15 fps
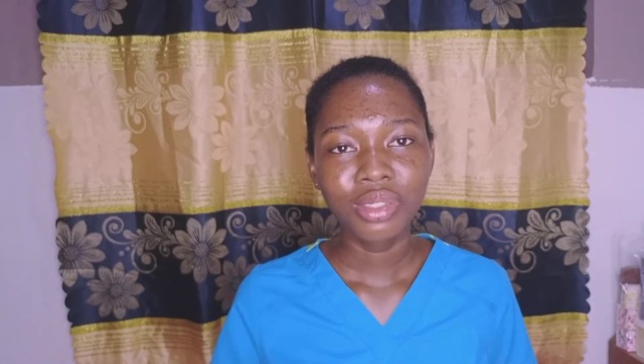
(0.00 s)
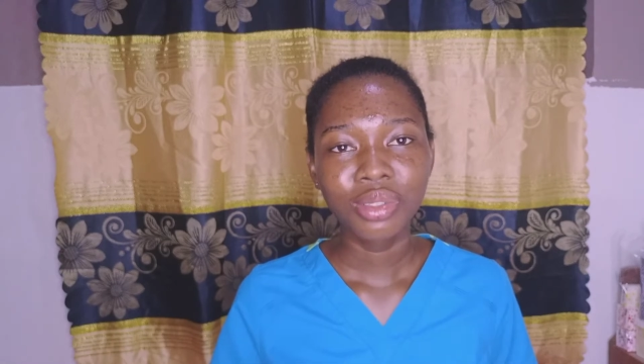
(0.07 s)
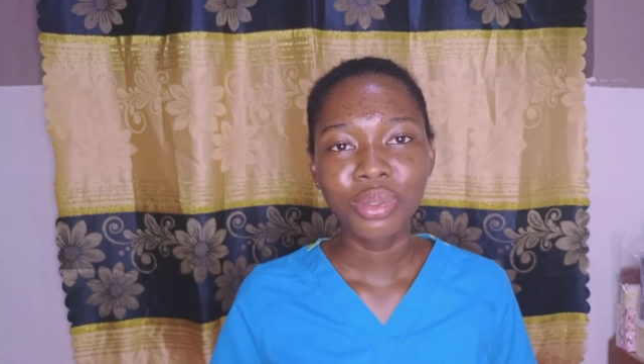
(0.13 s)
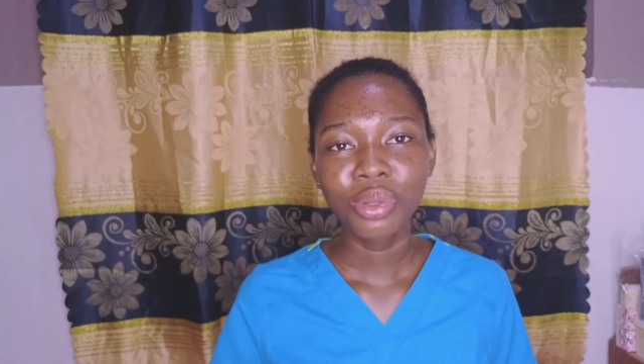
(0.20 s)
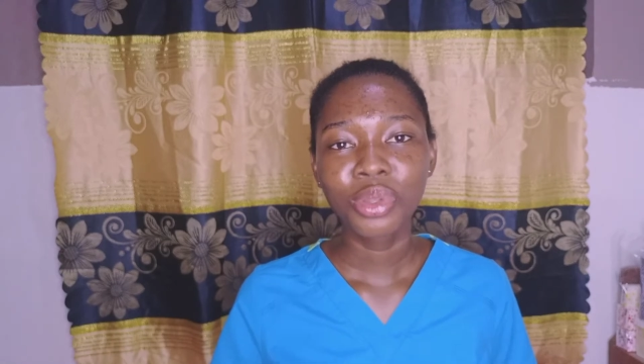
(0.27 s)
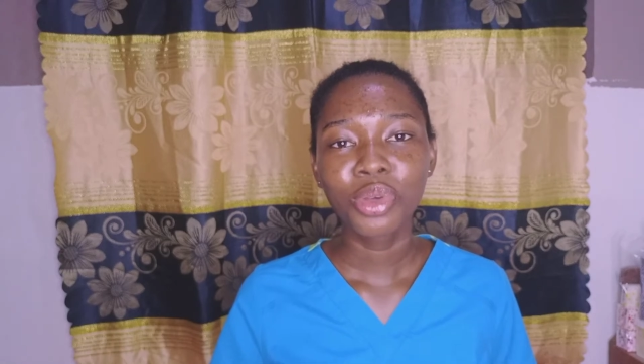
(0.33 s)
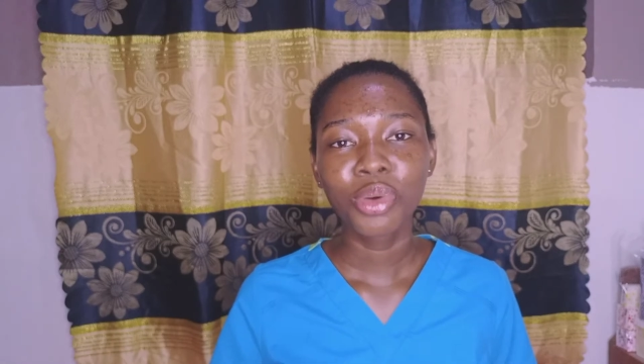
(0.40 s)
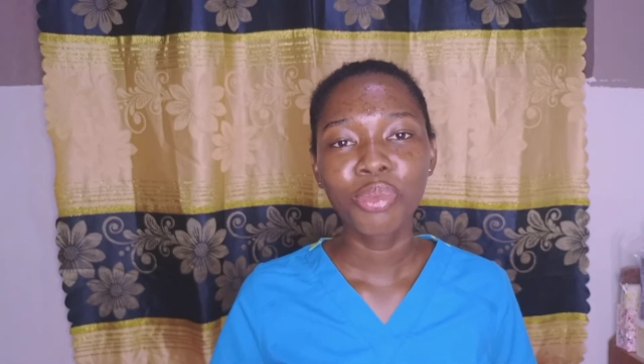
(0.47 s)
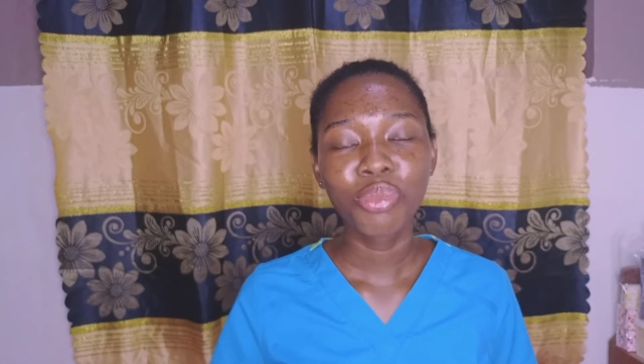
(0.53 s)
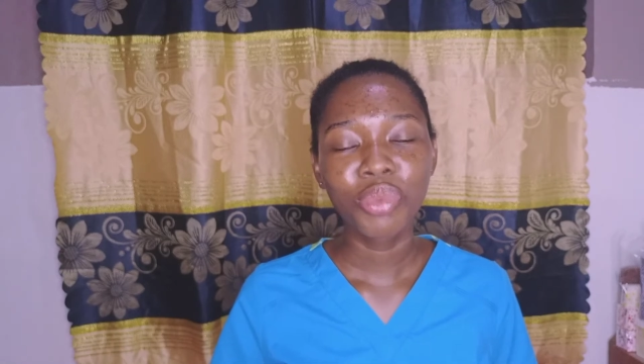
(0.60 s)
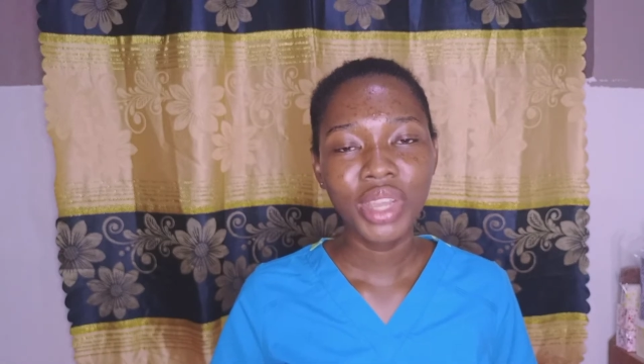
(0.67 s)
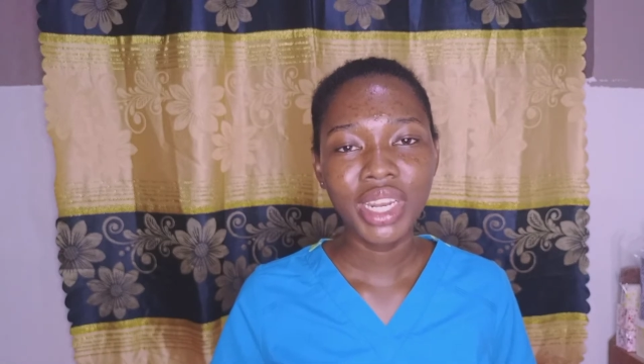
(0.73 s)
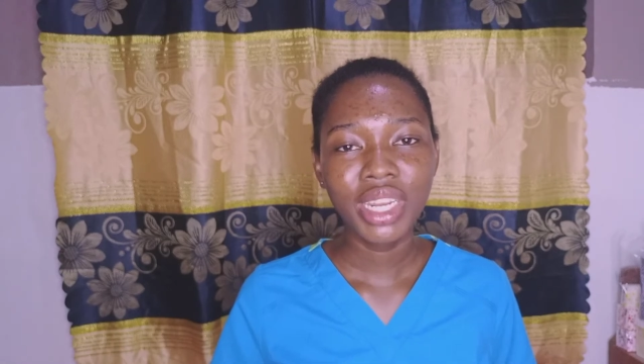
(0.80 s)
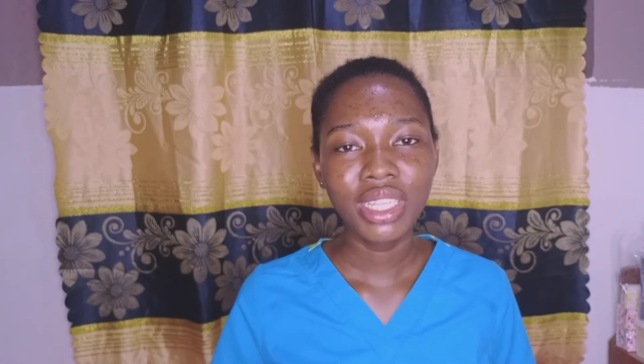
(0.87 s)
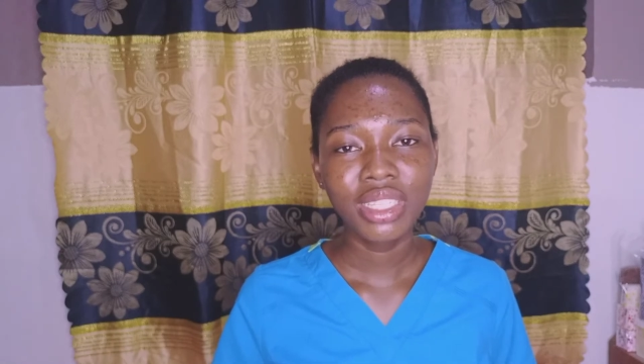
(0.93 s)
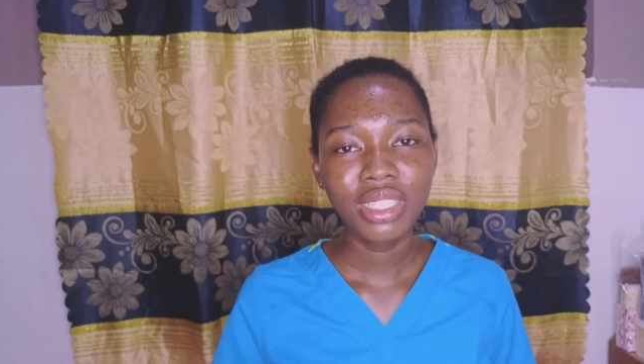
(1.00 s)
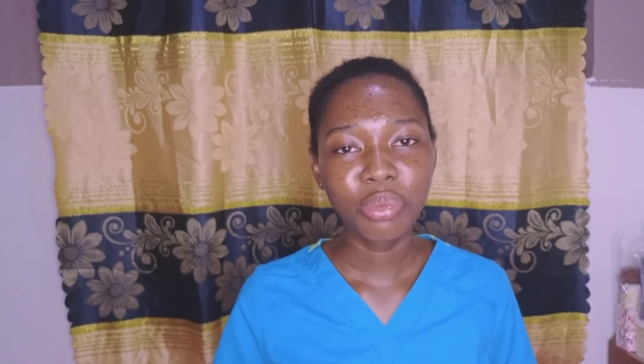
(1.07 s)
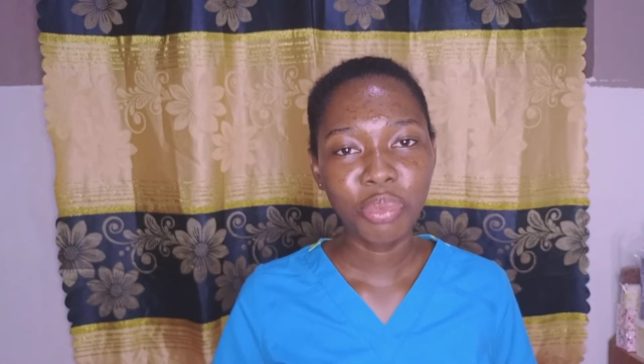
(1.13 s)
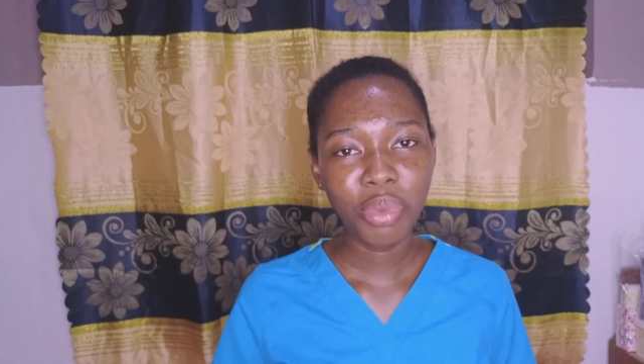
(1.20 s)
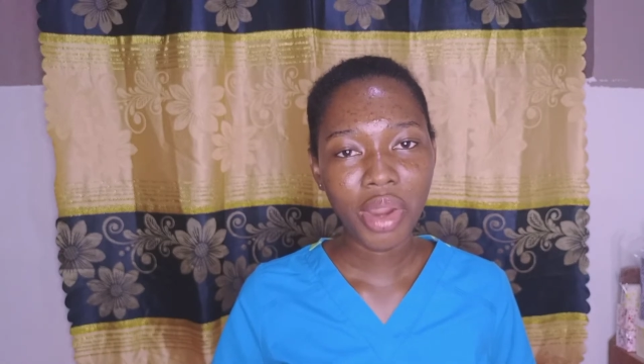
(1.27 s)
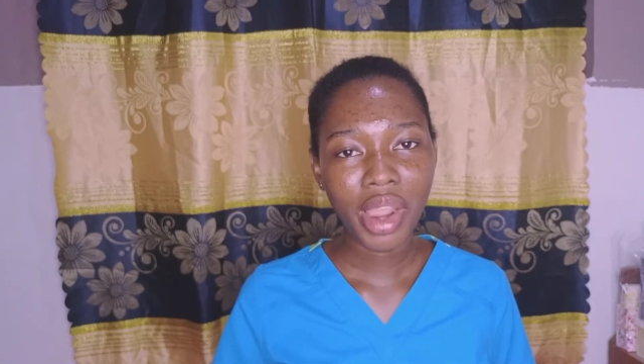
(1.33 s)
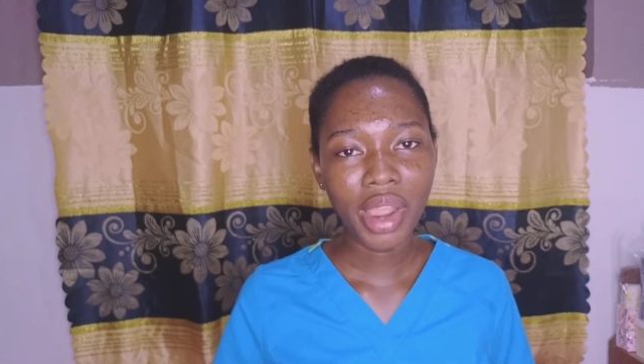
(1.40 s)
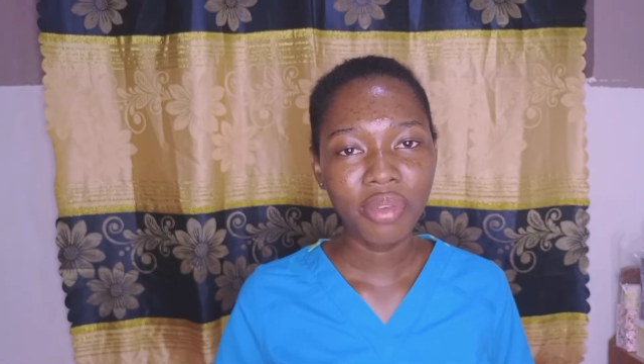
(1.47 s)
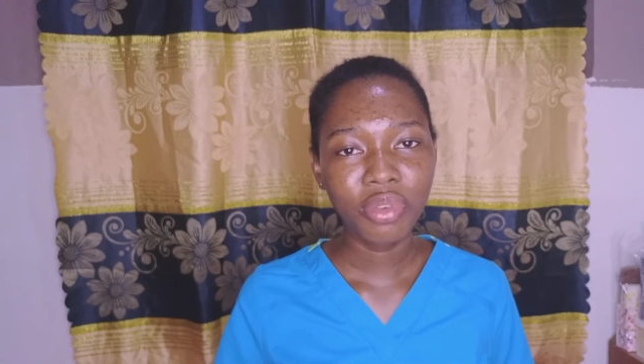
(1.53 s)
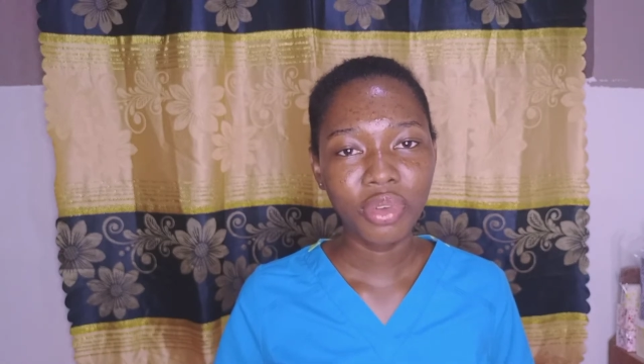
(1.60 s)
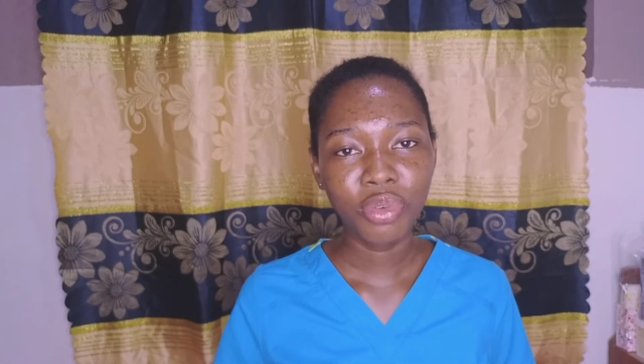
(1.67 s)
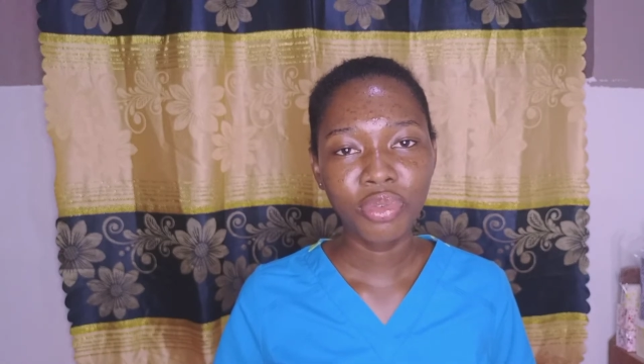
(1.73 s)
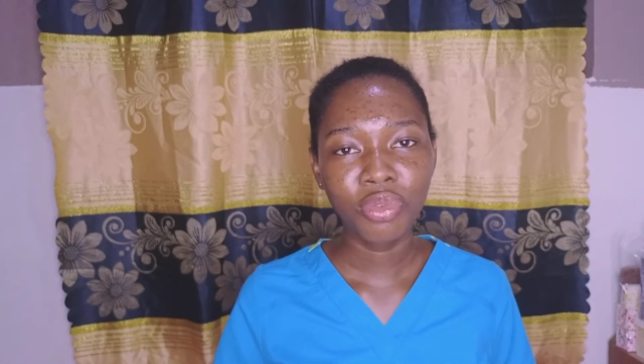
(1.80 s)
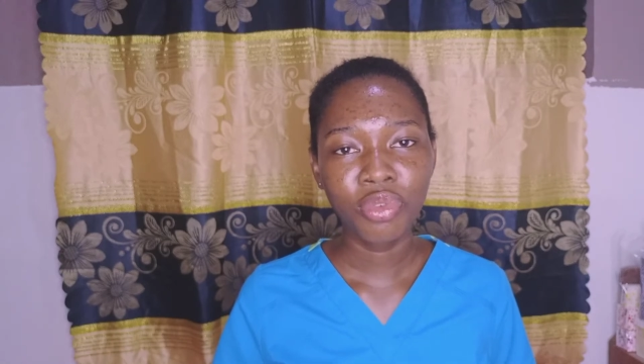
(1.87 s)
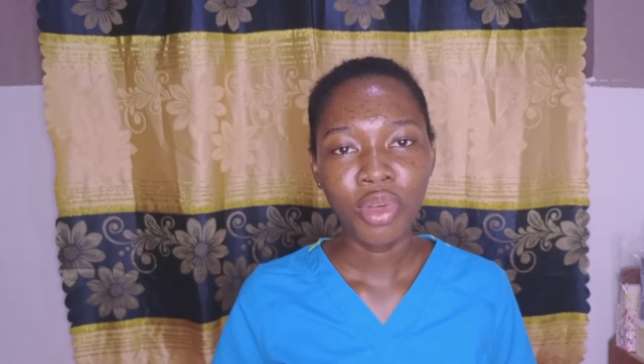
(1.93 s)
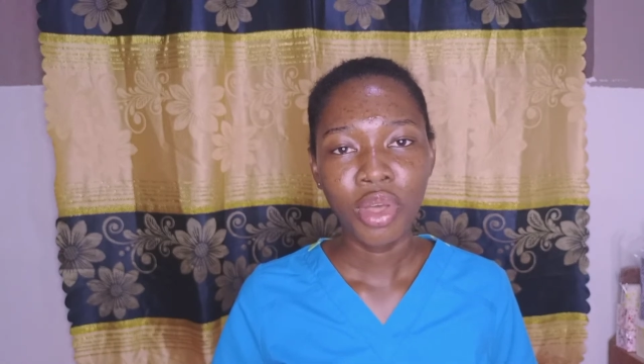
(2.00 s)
so your brain is deprived of